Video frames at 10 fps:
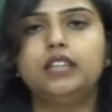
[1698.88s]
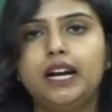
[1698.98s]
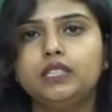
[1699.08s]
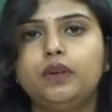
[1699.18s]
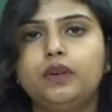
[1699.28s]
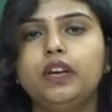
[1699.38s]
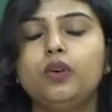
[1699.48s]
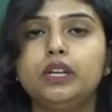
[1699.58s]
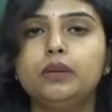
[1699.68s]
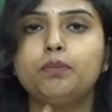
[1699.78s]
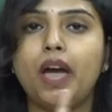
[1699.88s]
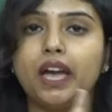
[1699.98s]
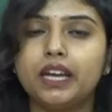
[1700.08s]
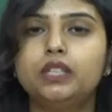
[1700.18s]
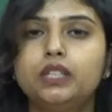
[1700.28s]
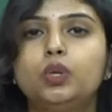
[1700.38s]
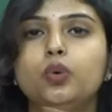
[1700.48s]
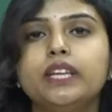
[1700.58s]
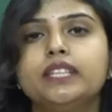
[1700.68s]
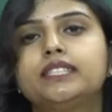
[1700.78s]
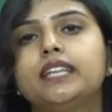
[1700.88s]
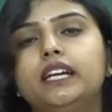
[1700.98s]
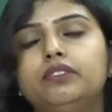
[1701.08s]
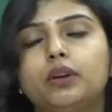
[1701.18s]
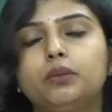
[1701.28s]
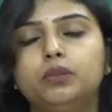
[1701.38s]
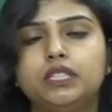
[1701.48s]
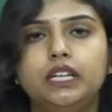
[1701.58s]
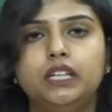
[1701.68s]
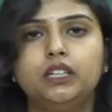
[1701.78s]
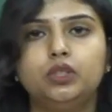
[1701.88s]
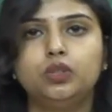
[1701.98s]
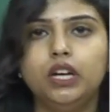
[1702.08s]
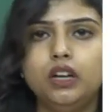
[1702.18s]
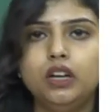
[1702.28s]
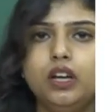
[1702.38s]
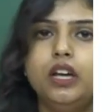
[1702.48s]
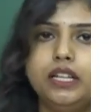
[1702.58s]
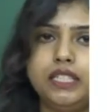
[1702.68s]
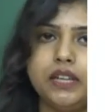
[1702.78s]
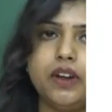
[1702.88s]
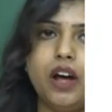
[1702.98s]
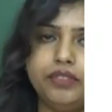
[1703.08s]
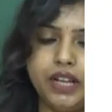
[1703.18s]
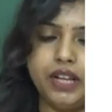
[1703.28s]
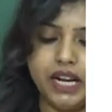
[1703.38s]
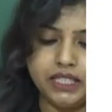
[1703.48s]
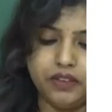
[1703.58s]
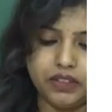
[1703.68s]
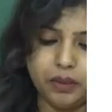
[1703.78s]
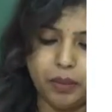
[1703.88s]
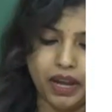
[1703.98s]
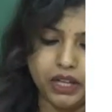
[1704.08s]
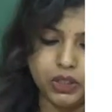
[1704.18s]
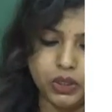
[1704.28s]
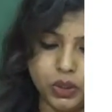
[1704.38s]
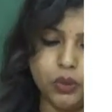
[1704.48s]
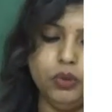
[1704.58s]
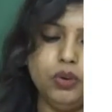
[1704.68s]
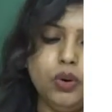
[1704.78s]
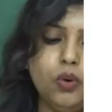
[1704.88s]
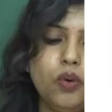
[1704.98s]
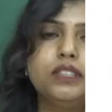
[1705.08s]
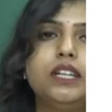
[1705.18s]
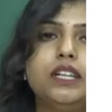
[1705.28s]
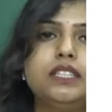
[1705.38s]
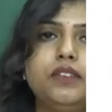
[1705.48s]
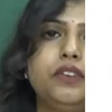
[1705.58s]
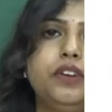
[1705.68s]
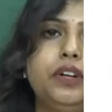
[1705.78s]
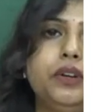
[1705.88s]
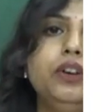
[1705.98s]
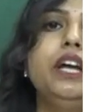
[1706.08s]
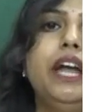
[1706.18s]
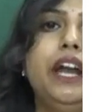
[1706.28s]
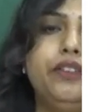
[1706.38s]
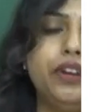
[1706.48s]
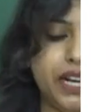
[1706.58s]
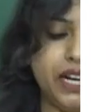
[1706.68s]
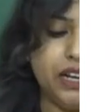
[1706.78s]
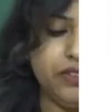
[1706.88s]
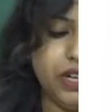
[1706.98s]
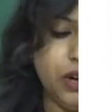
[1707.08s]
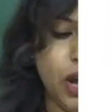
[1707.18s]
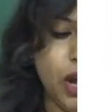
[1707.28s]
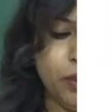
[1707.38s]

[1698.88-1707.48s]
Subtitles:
that is why only packet 2 is sent from the sender to the receiver. After receiving the packet 2, what the receiver will do? It will deliver